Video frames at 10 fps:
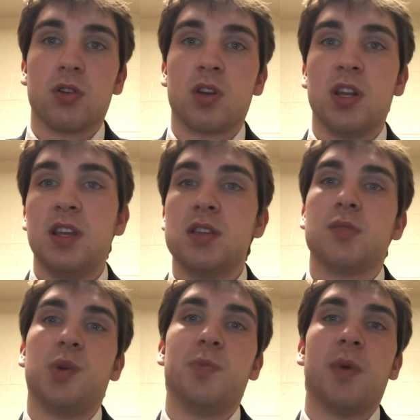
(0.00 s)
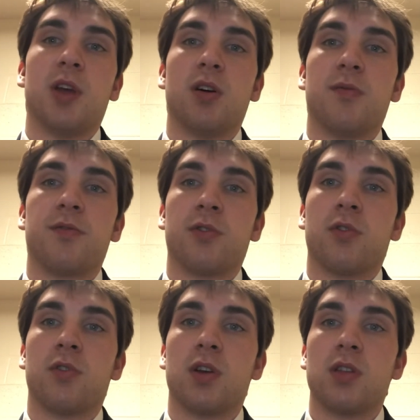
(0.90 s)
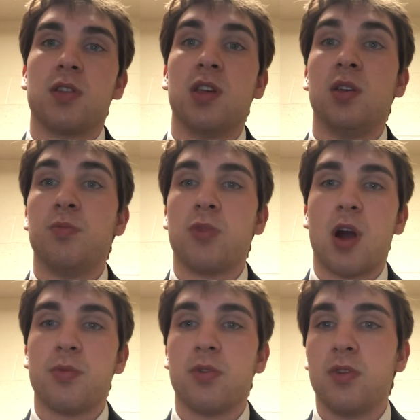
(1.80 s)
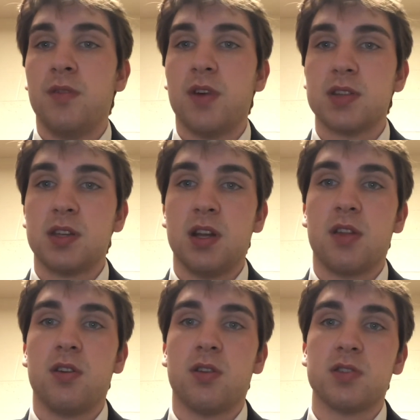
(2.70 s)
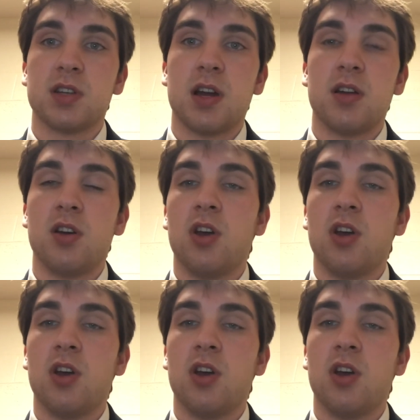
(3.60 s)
can easily be made up for the proper investing on the other side.